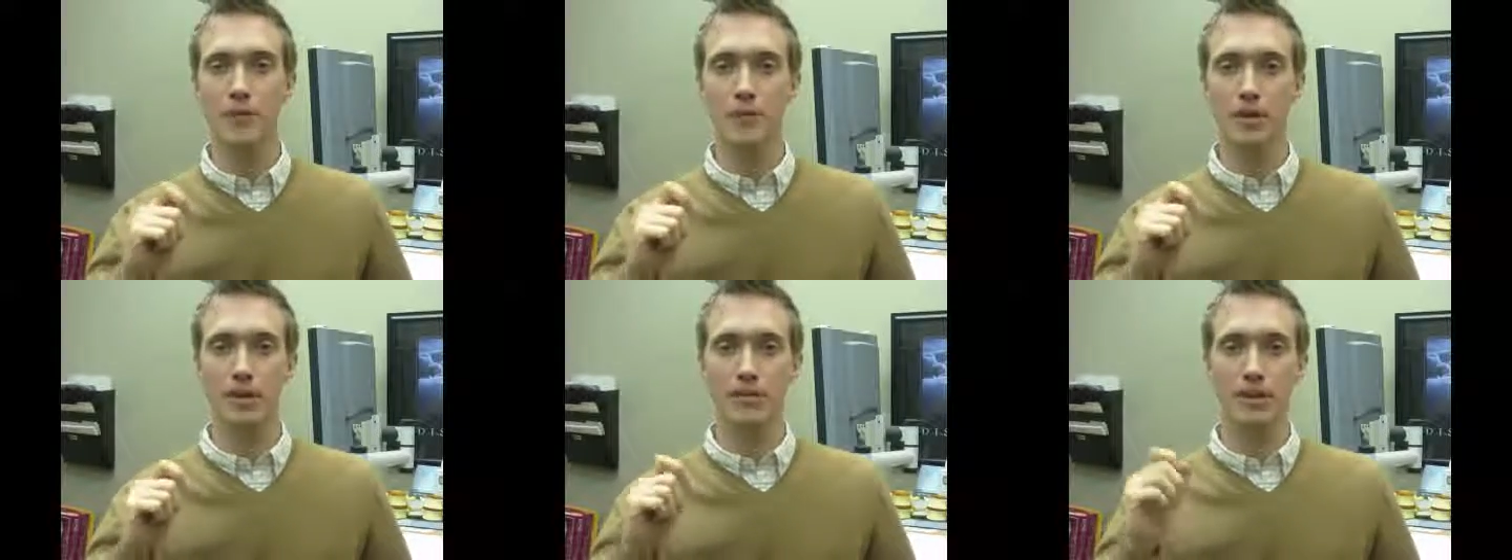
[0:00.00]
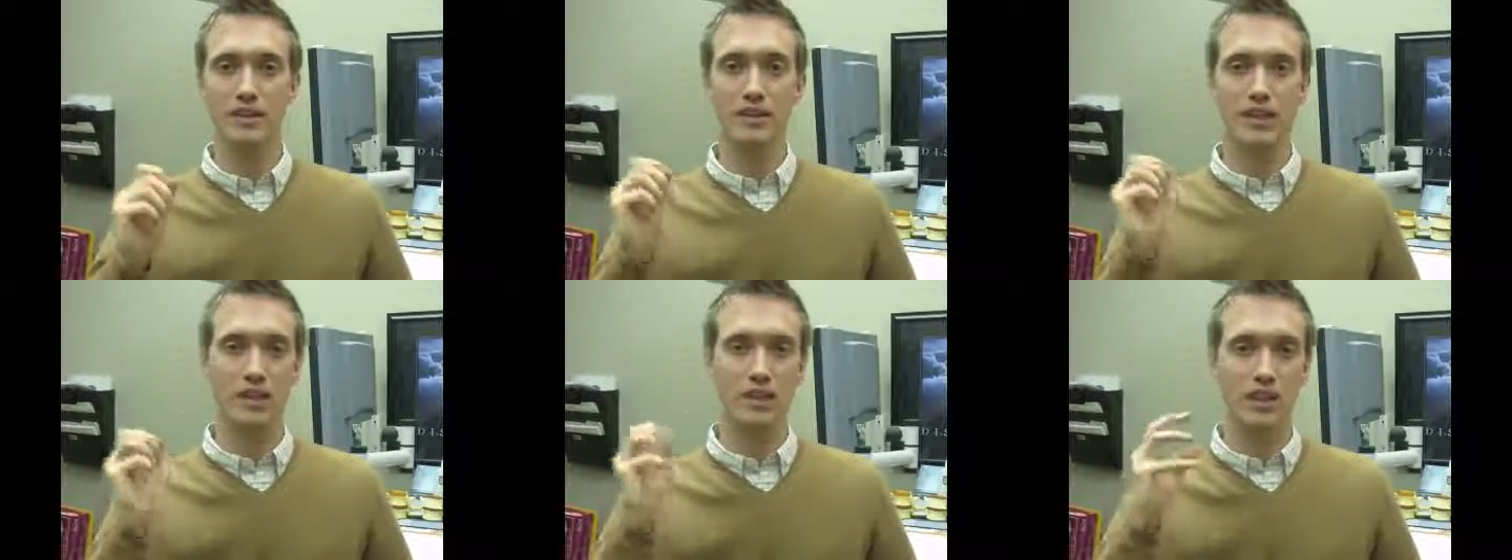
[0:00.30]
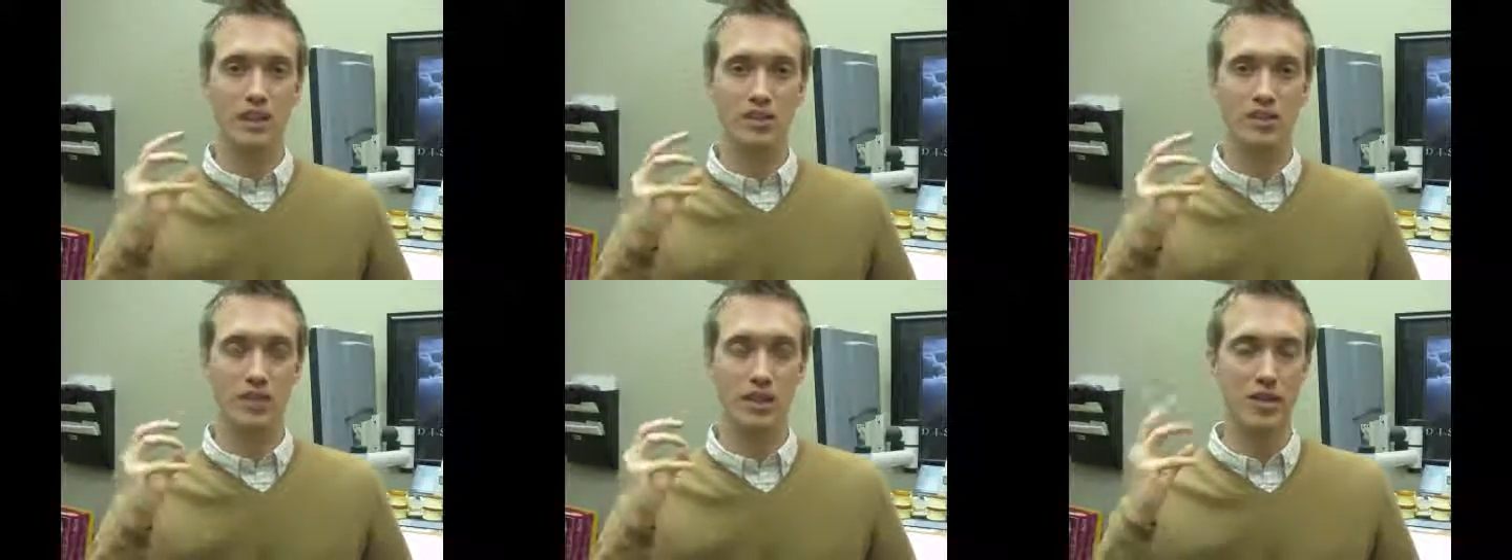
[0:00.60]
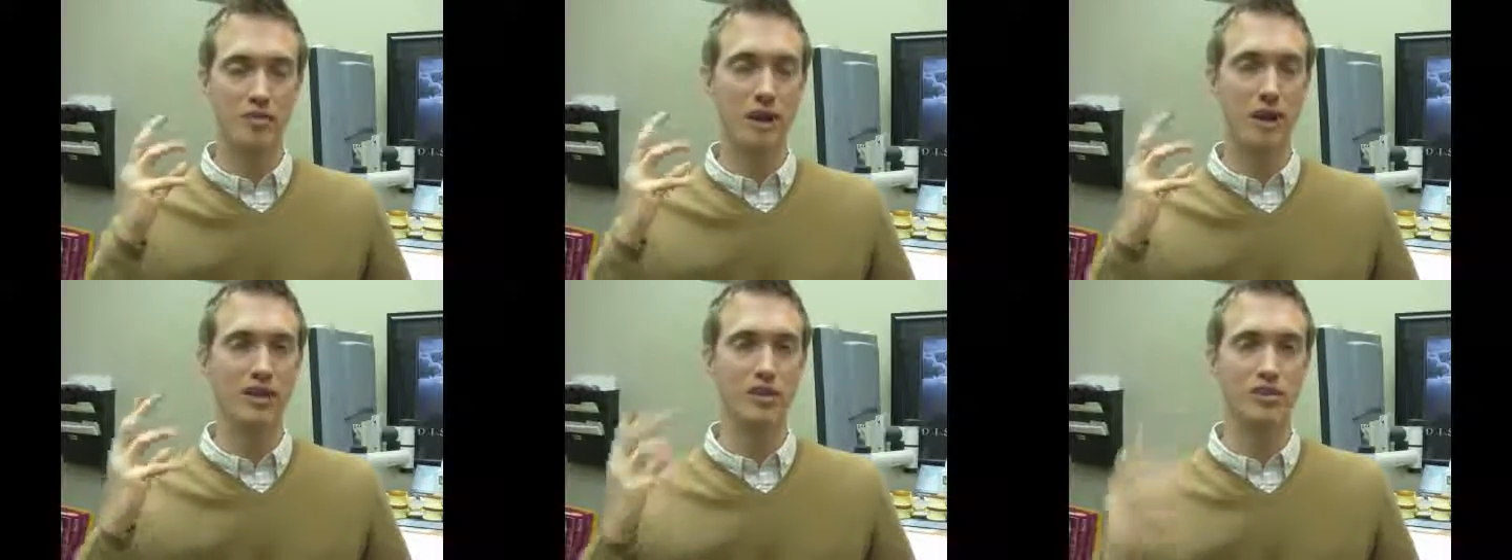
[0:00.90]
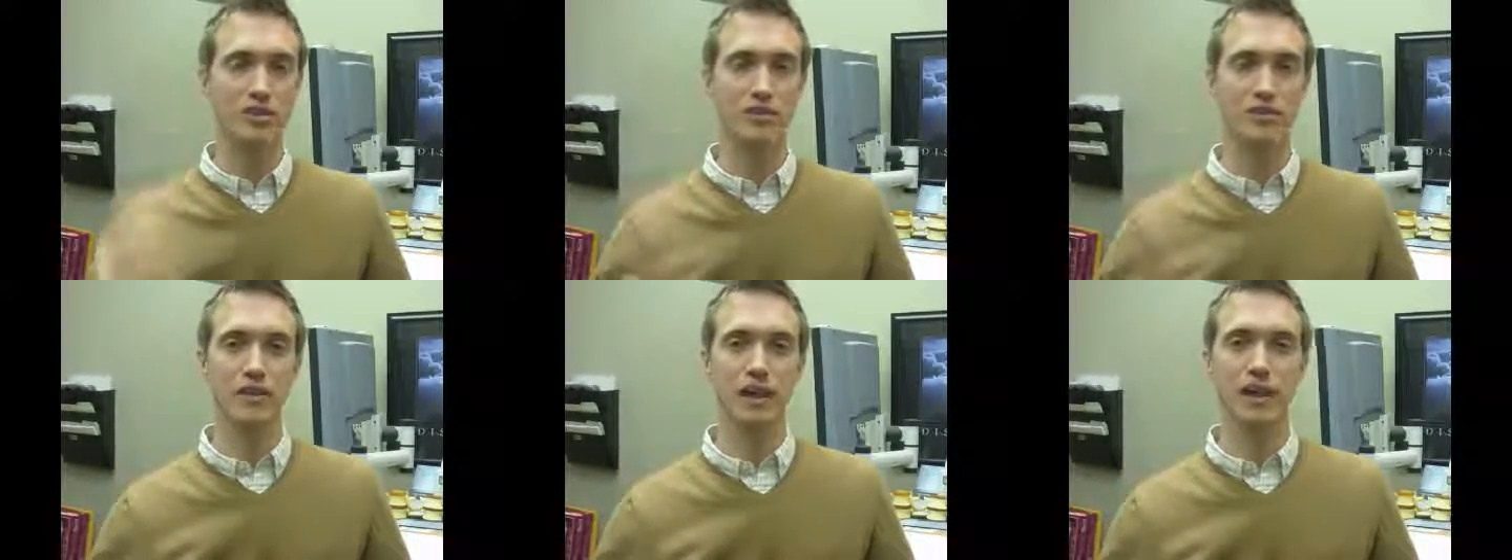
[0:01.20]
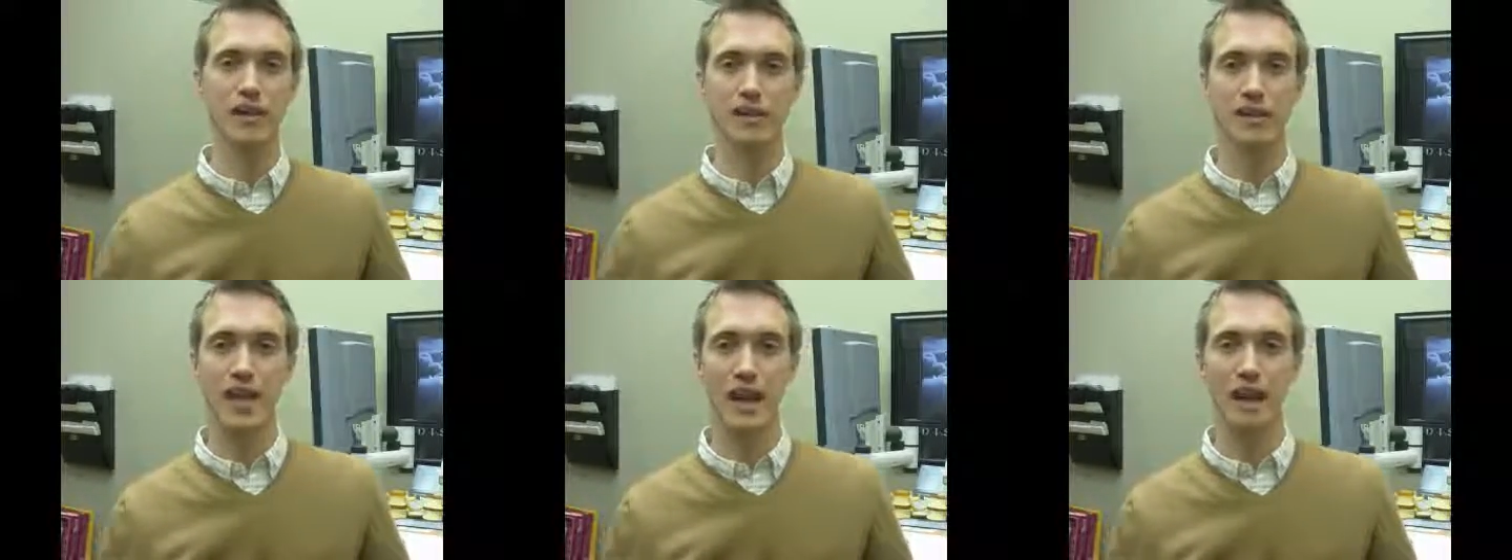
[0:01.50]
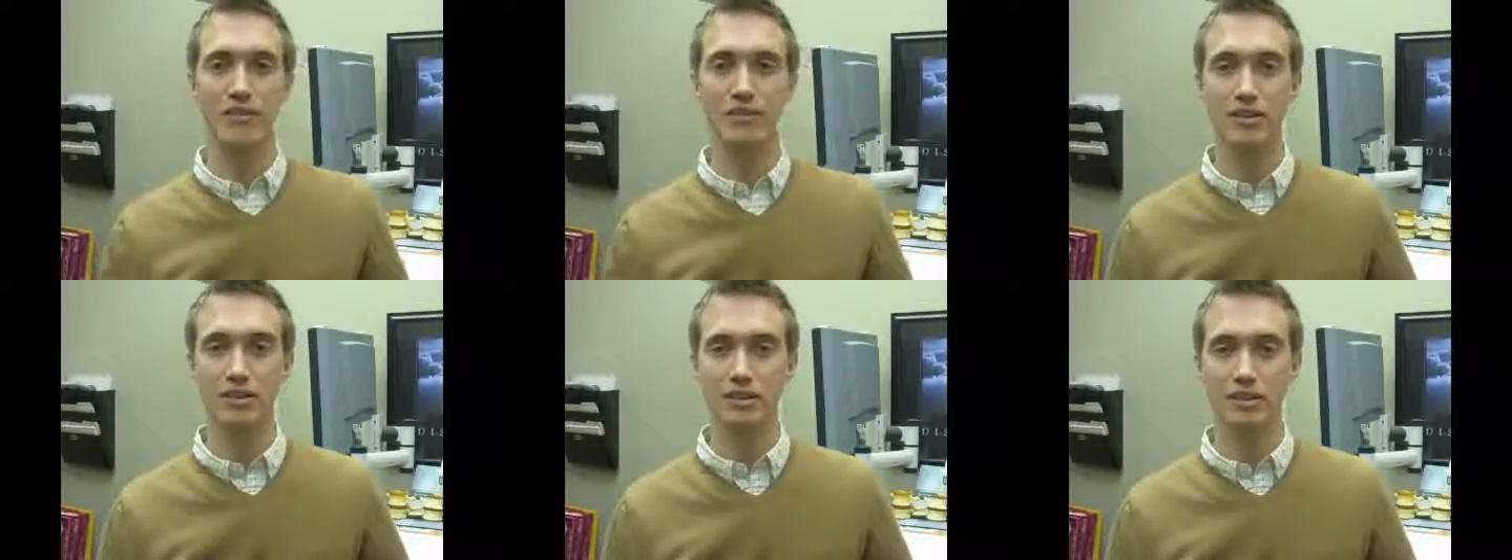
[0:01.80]
But if they take an x-ray, they might actually find
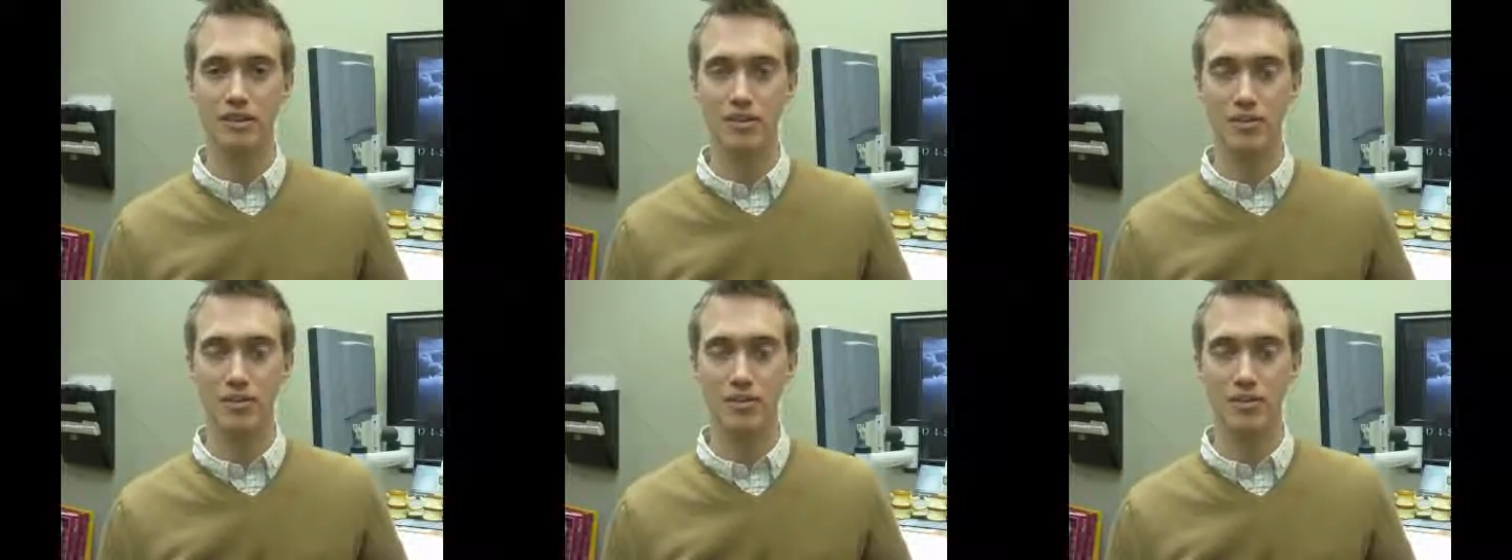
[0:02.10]
cavities,